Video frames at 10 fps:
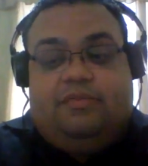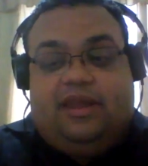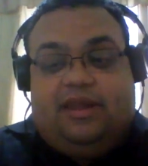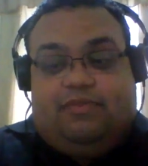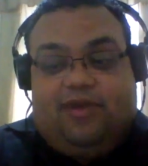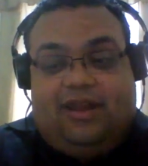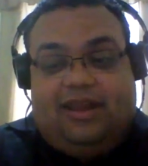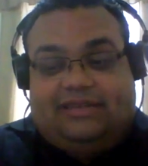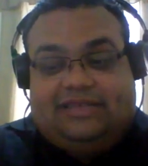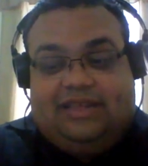but the
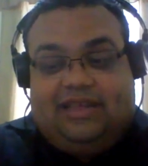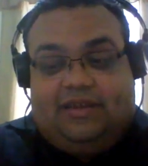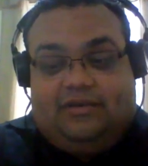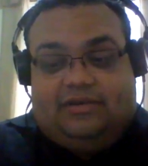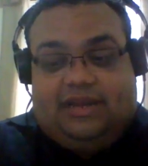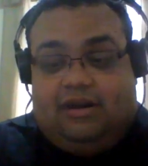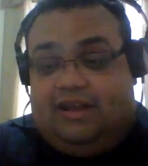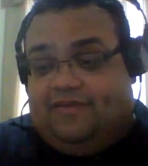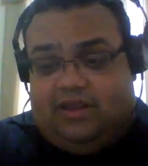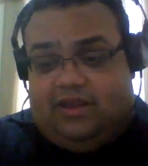products that they use there, or
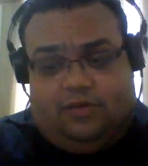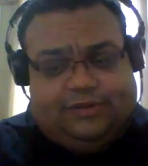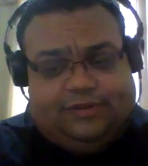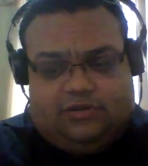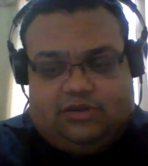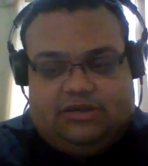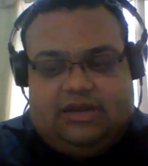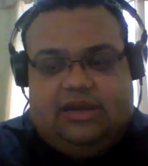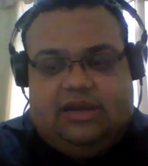even the open source